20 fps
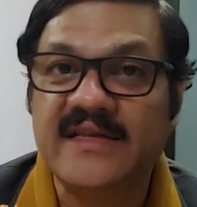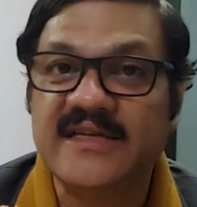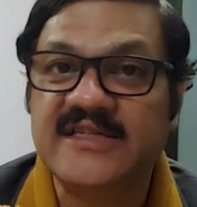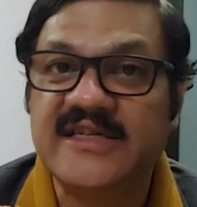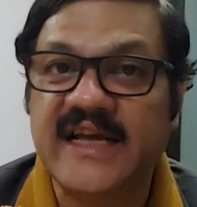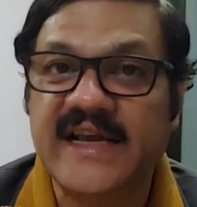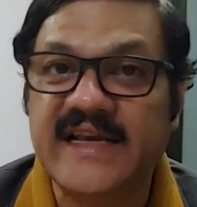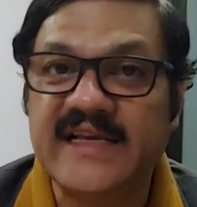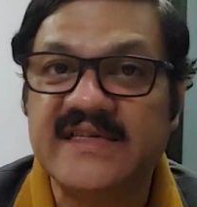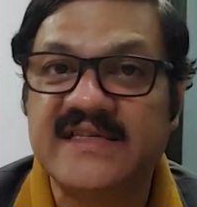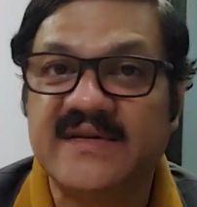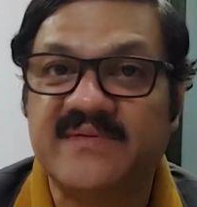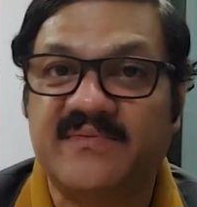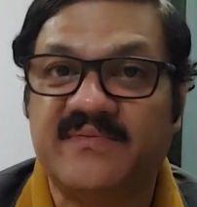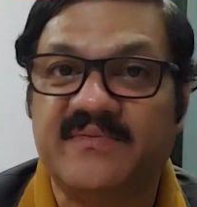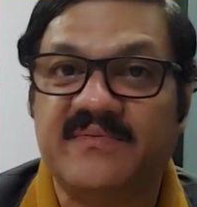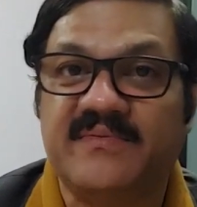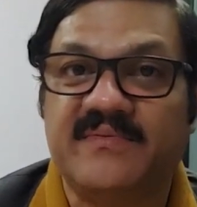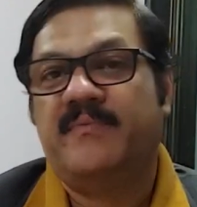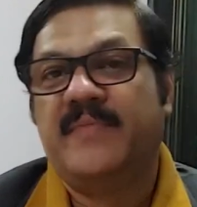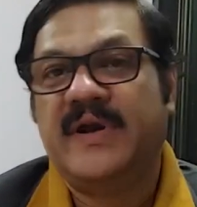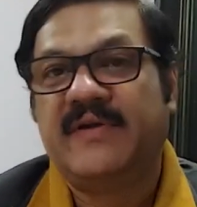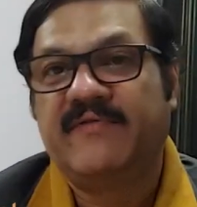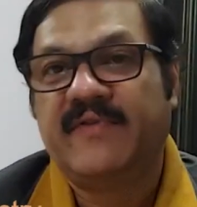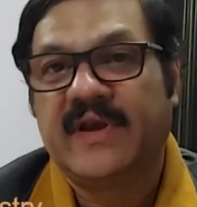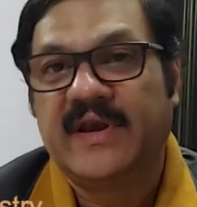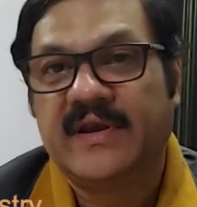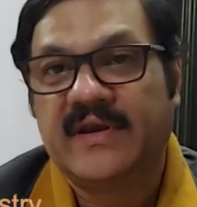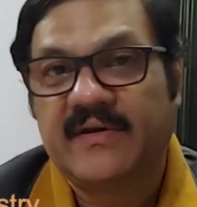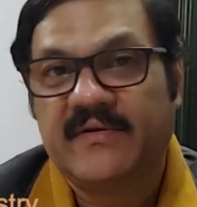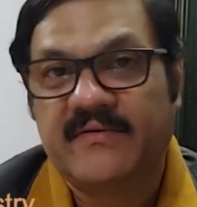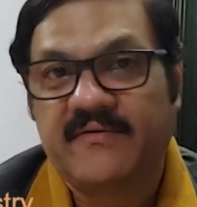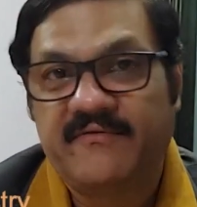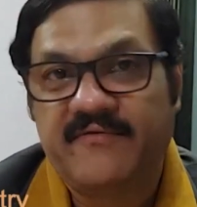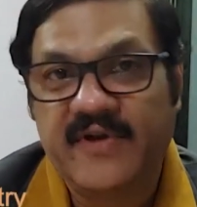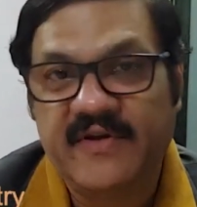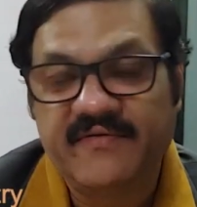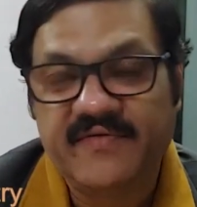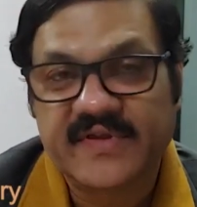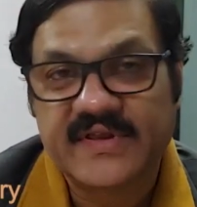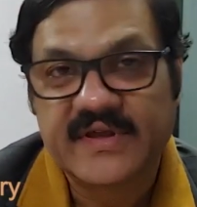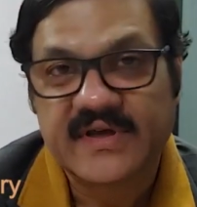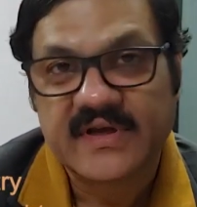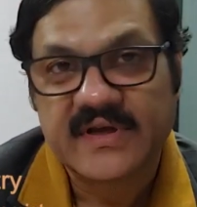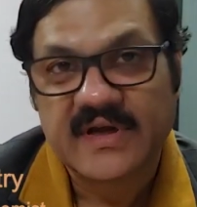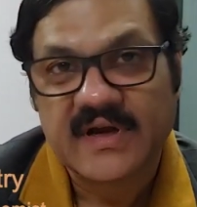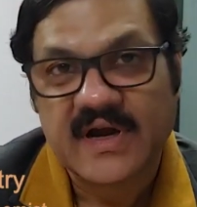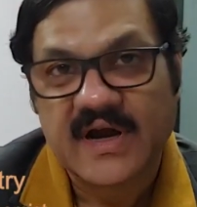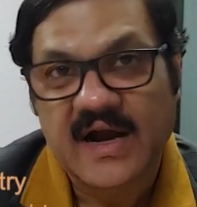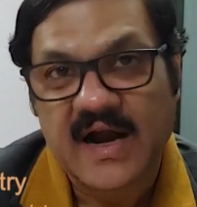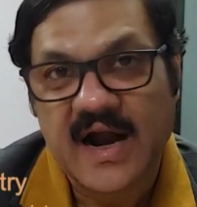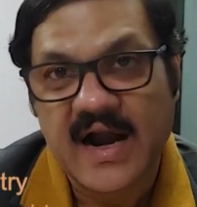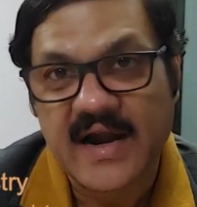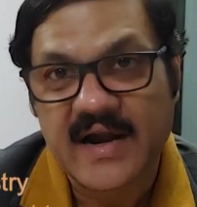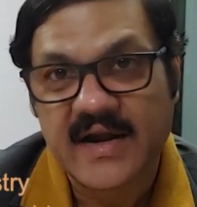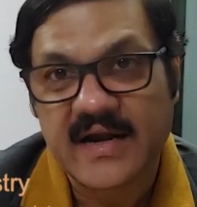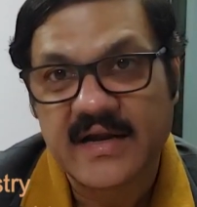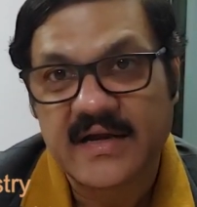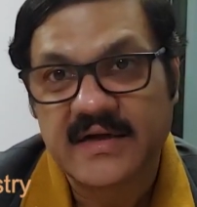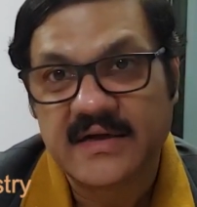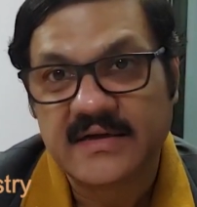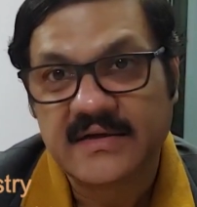the Jainism between 5th and